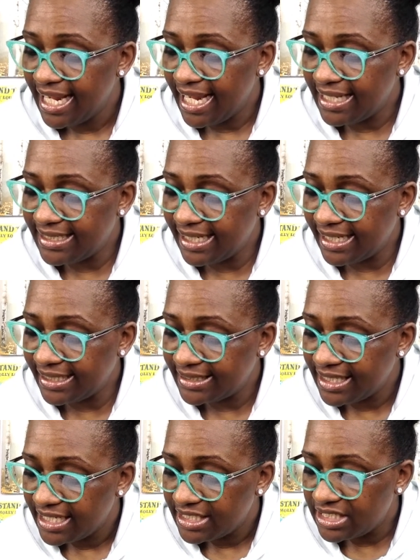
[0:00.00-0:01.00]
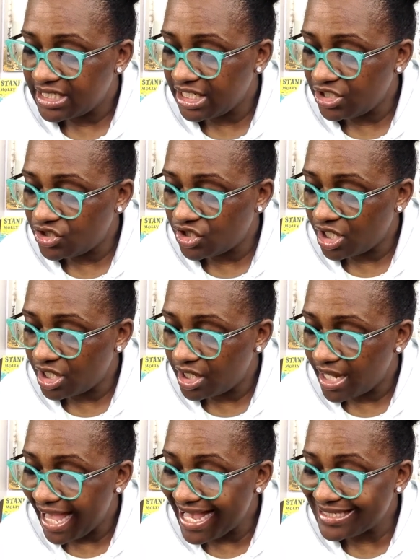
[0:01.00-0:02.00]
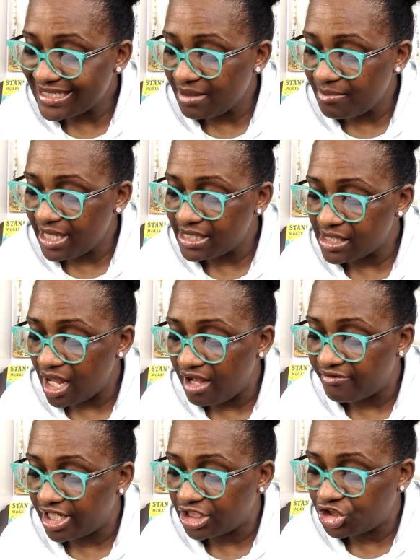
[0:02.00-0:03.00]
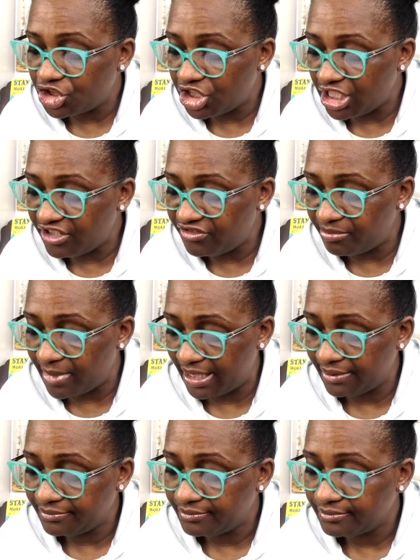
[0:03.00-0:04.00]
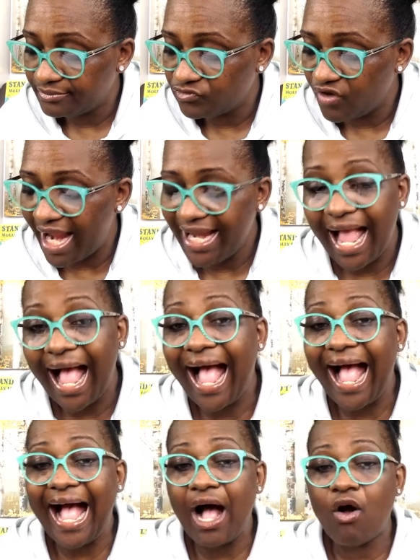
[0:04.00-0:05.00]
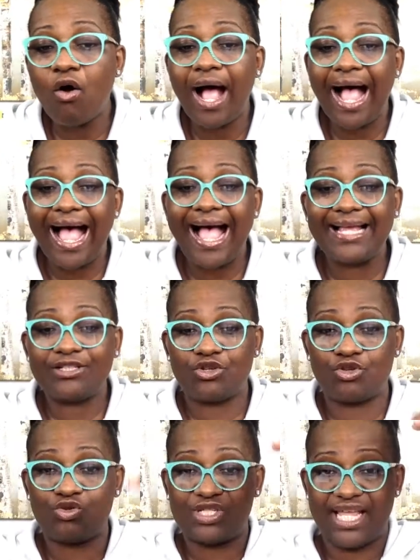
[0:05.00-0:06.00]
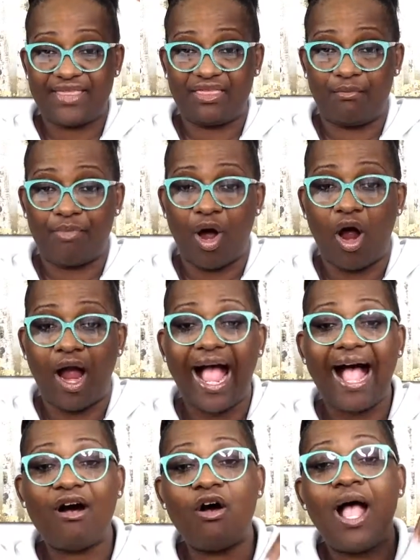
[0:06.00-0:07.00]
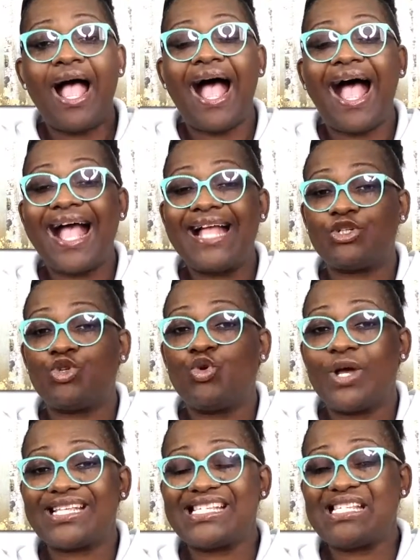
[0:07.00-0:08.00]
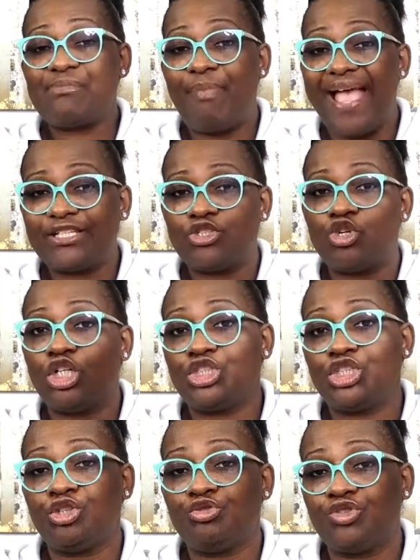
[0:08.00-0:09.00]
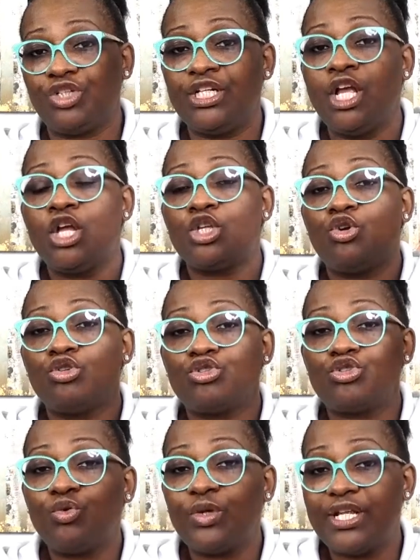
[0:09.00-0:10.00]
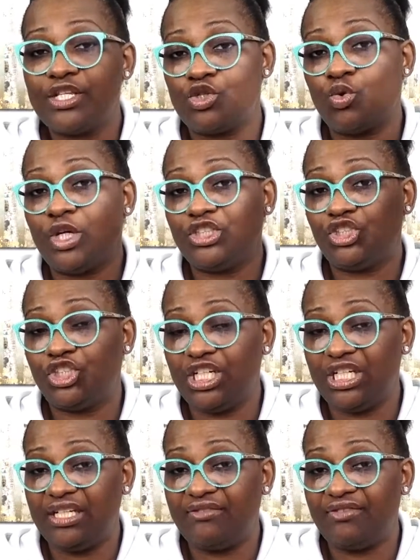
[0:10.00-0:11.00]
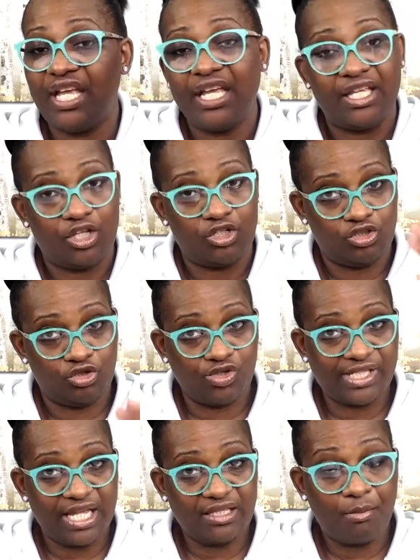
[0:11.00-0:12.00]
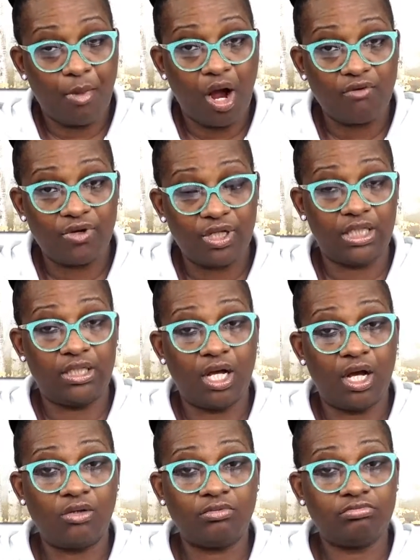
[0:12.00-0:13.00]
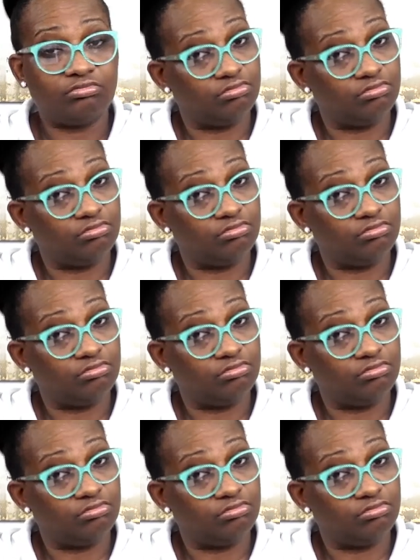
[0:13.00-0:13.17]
And then teacher estimates of achievement, right? How high do you set the bar? How high do you expect your children, your students to achieve? Do you set the bar really low?